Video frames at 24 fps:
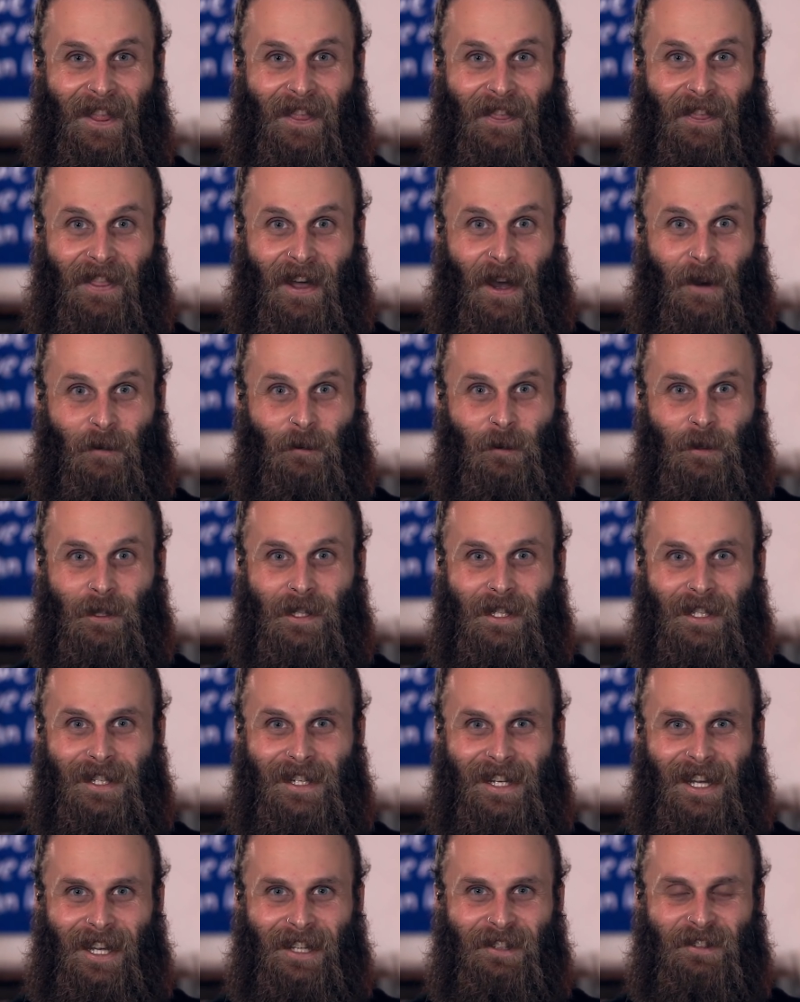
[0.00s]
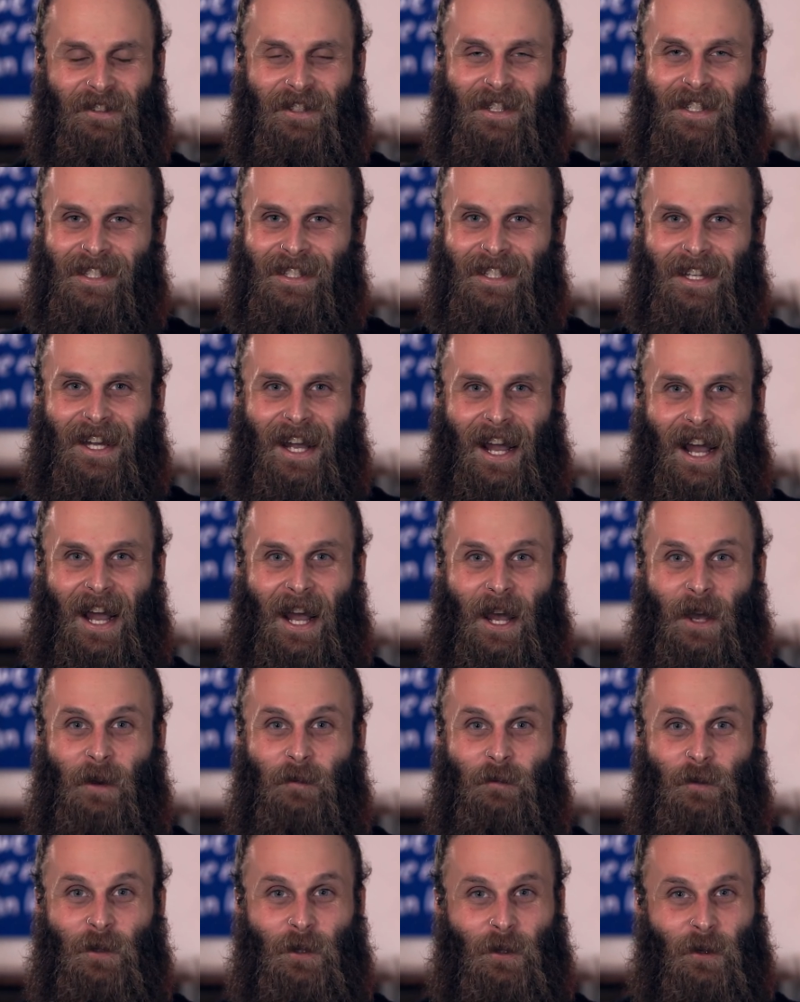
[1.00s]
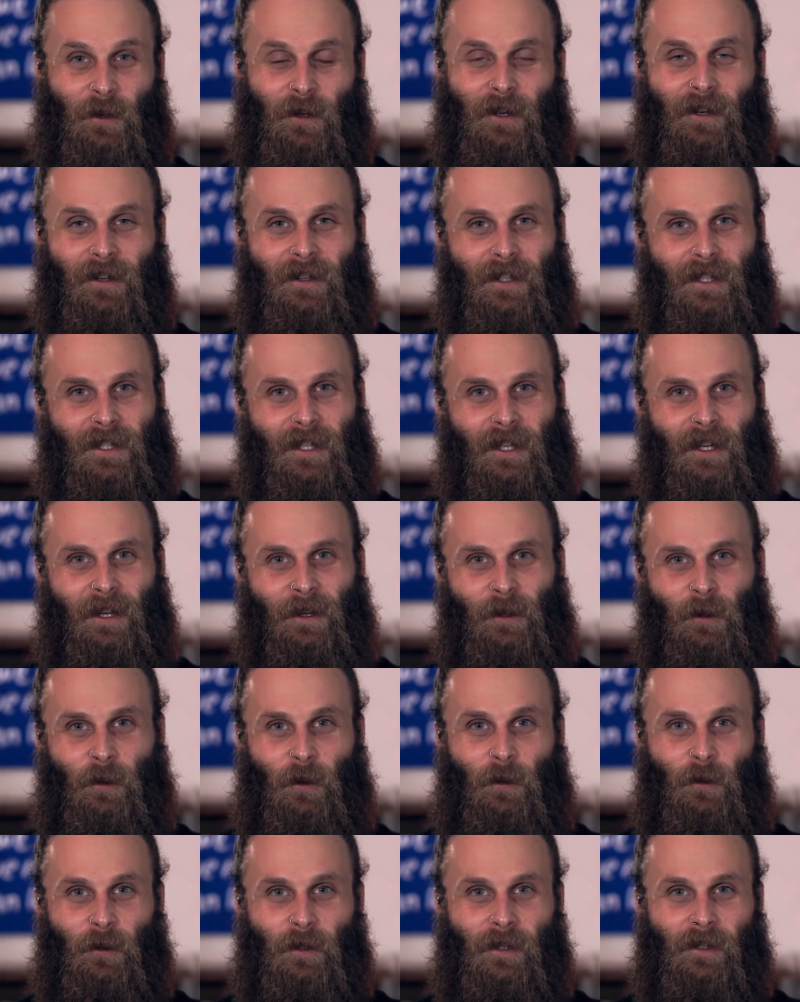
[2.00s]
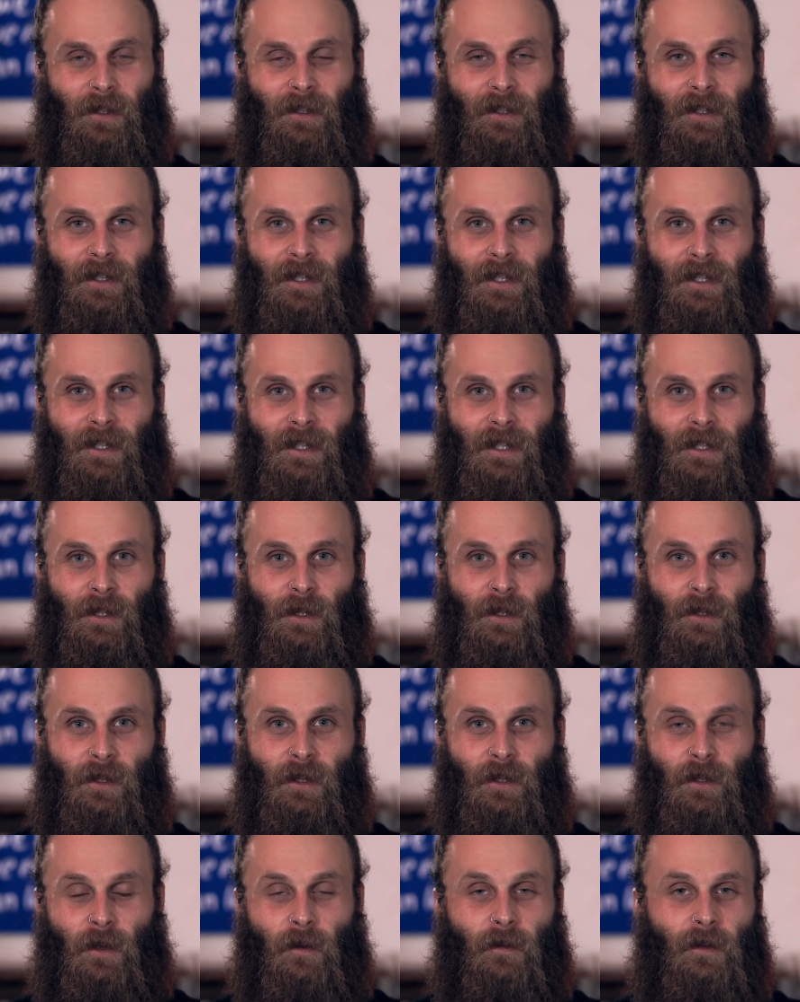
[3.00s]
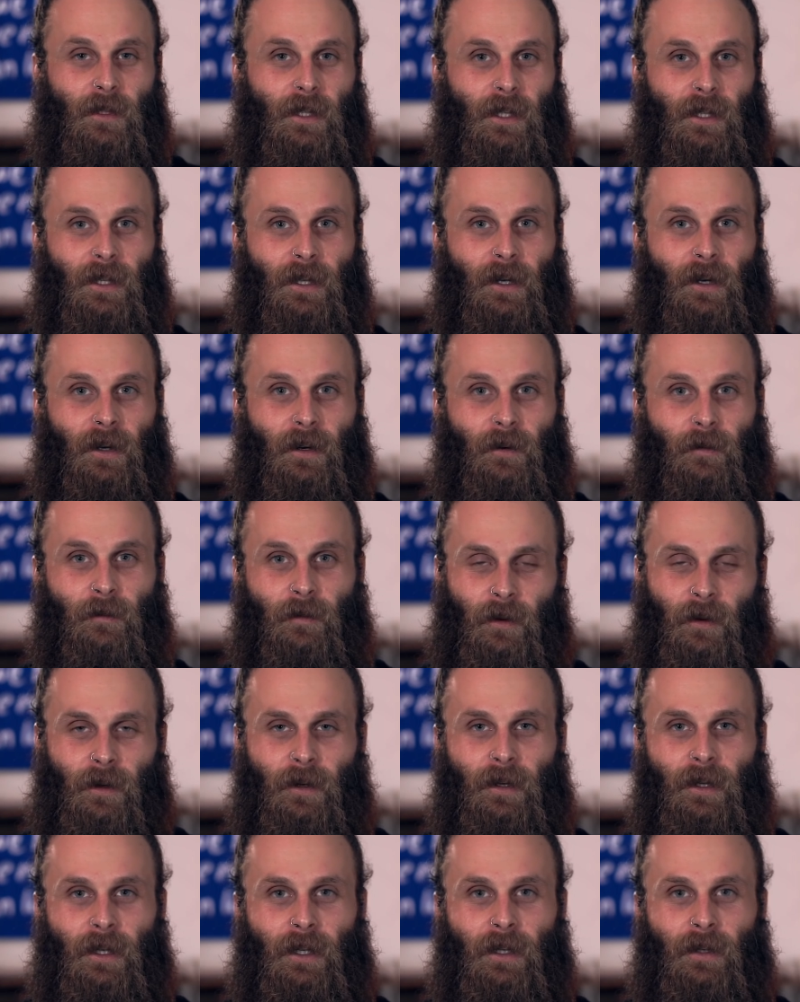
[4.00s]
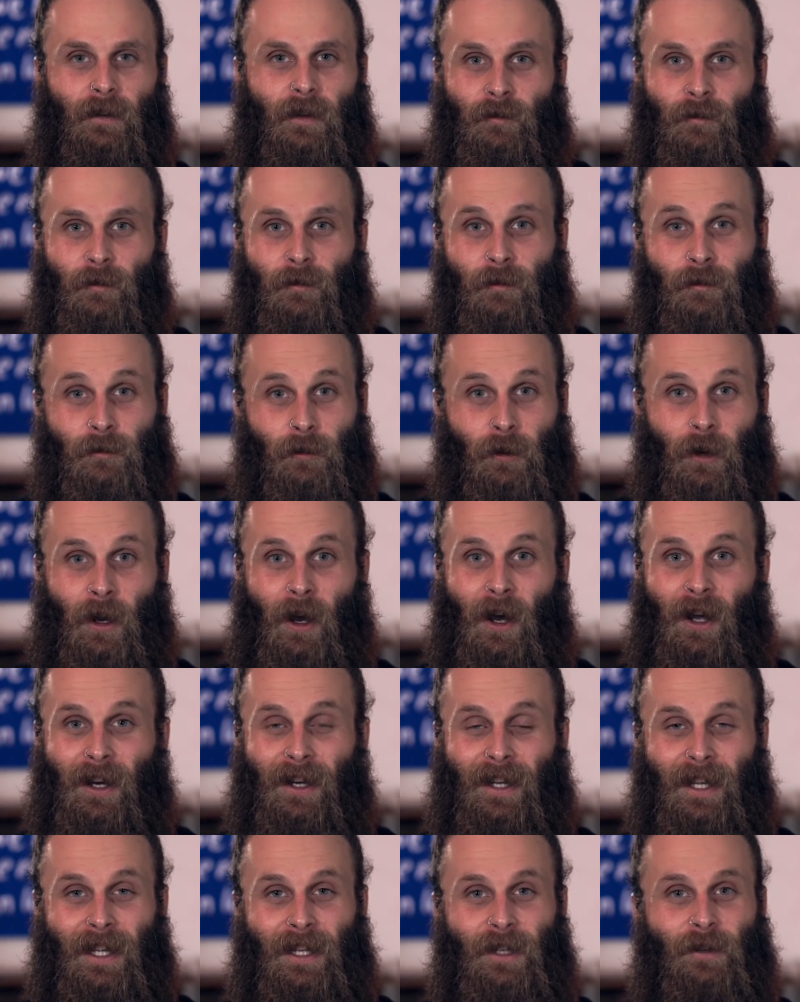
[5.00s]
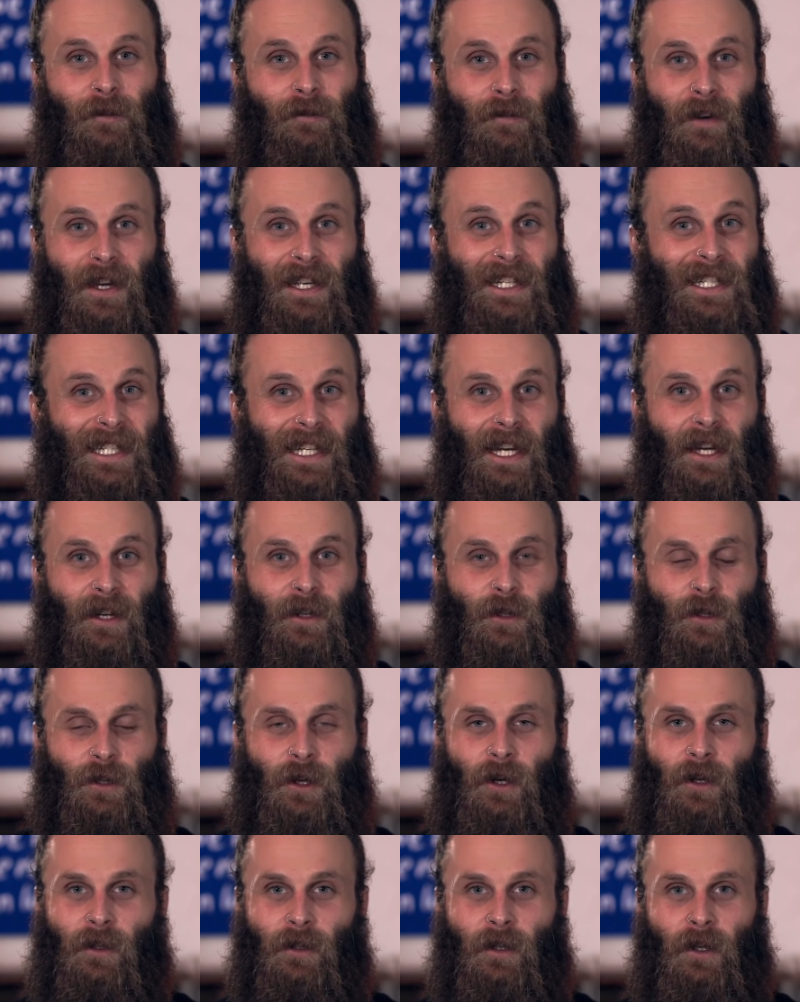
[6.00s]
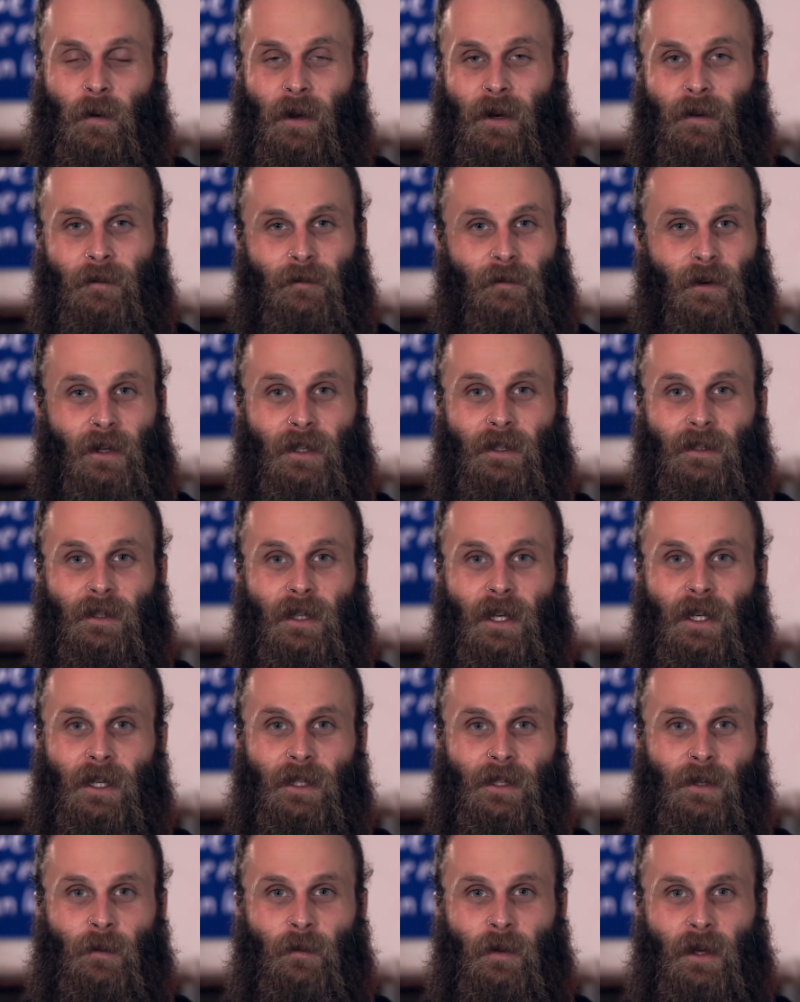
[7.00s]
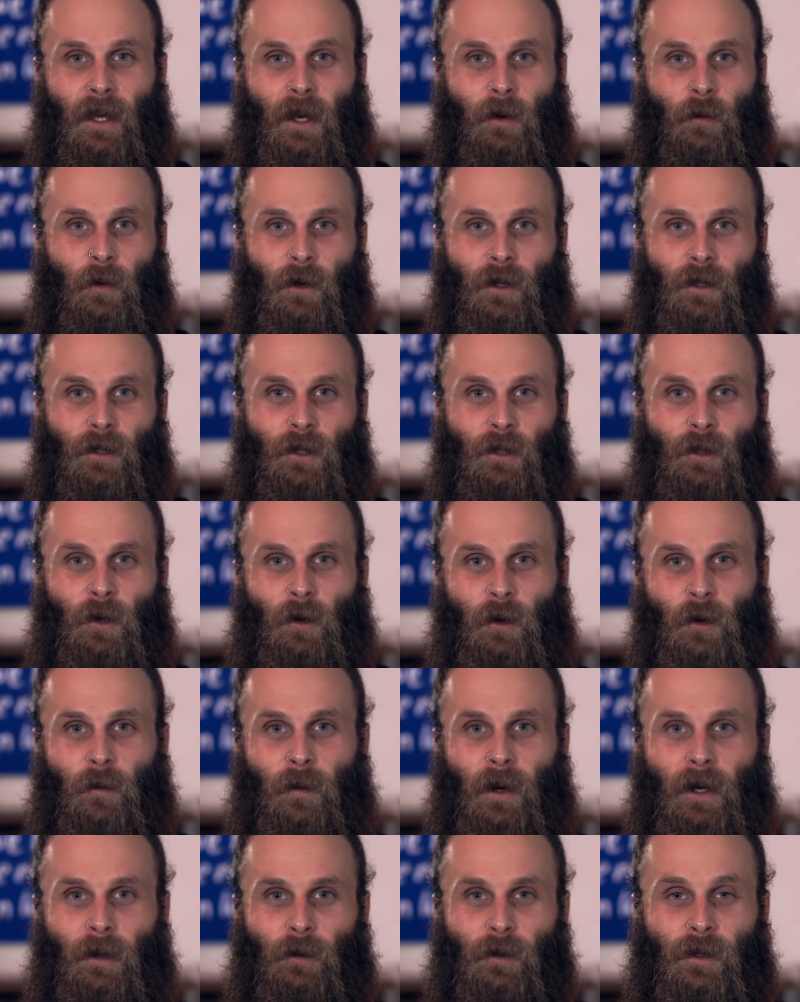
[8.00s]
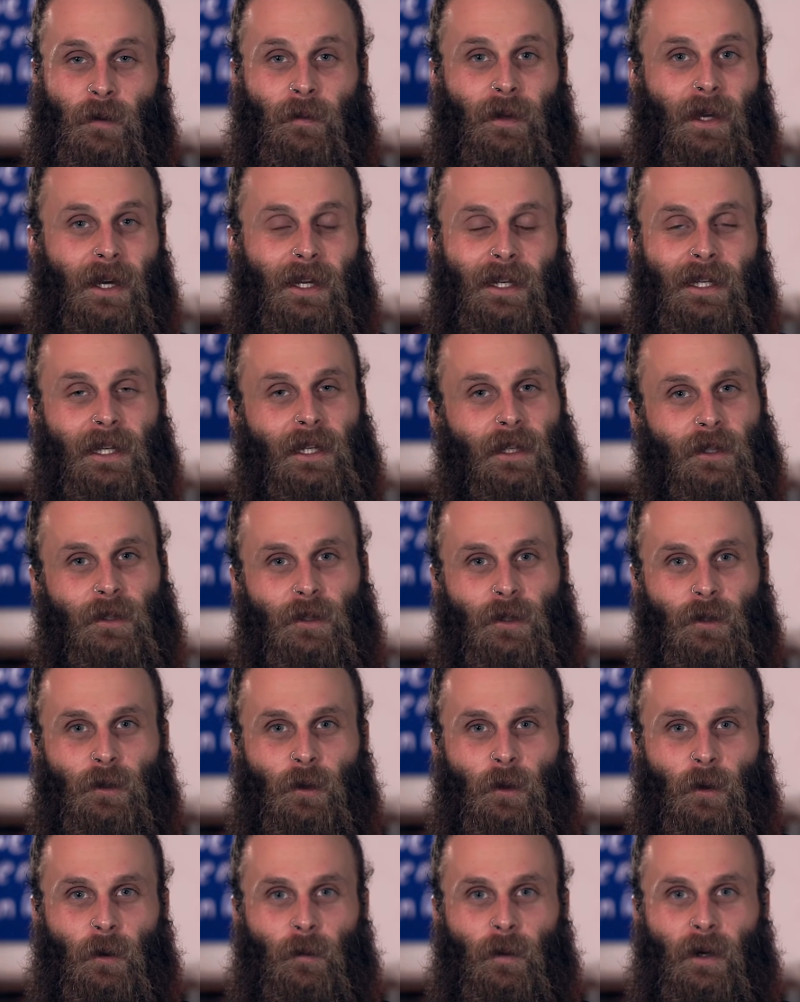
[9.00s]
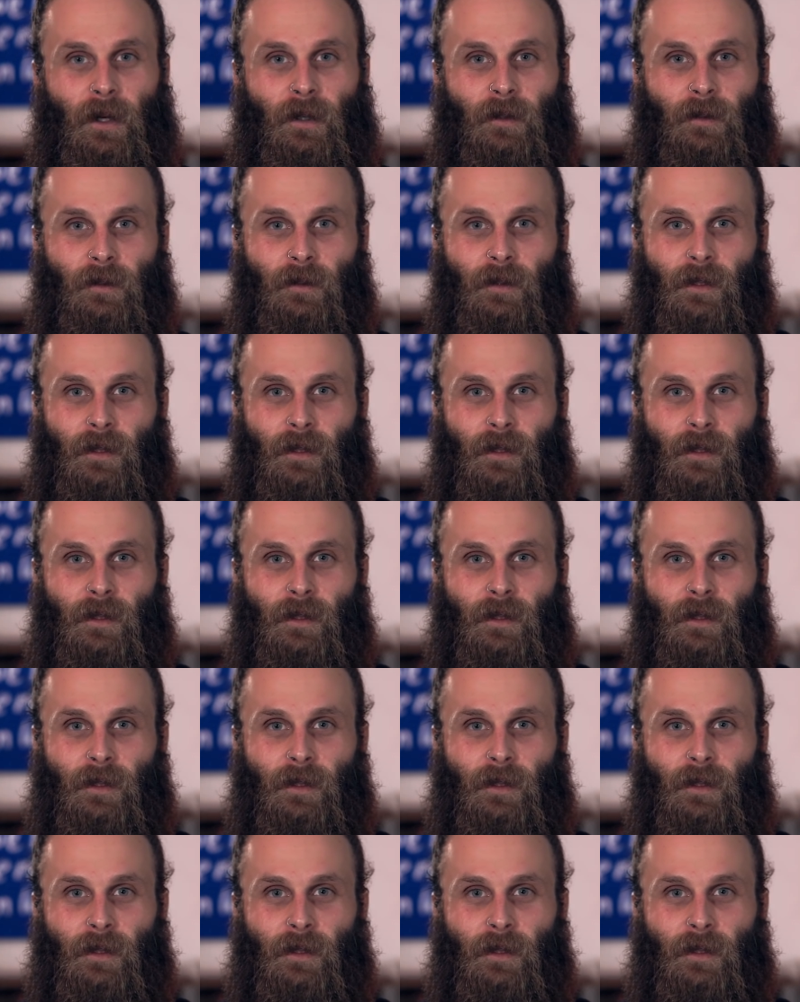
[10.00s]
that was intense. I am so curious to hear your thoughts on this. This is obviously a very full on, in your face kind of song, but it felt like something I wanted to talk about or something I needed to talk about.